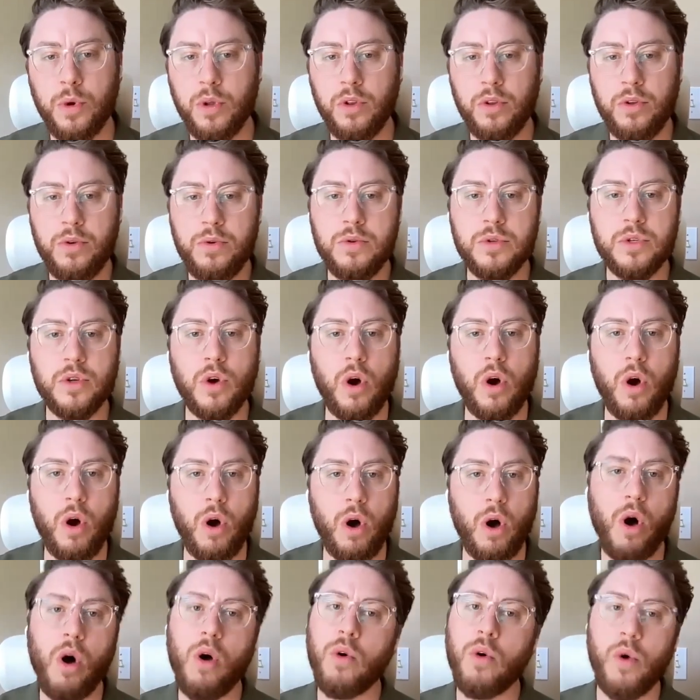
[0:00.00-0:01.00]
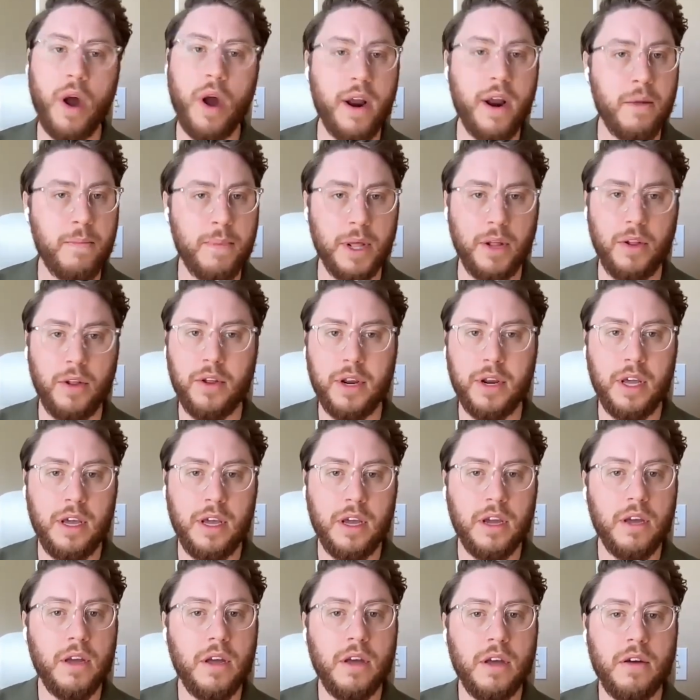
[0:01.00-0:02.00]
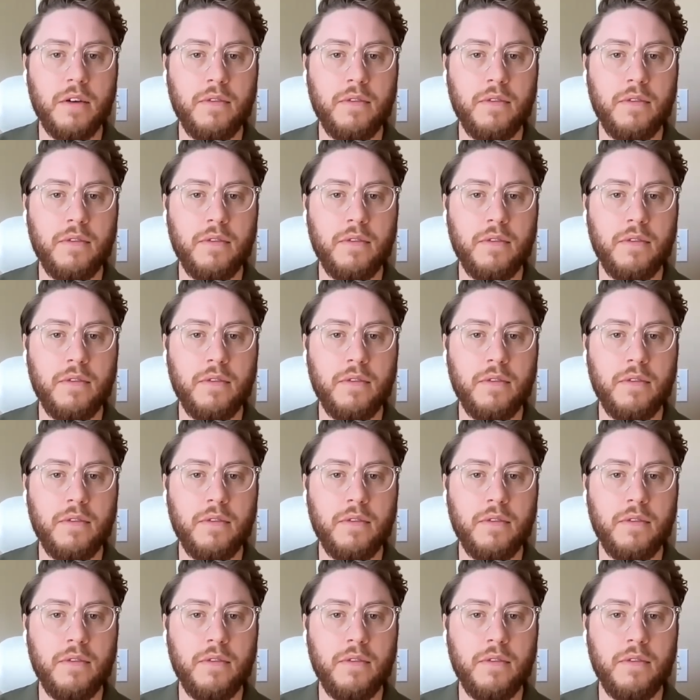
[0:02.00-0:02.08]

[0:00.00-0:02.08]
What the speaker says: you will lose all credibility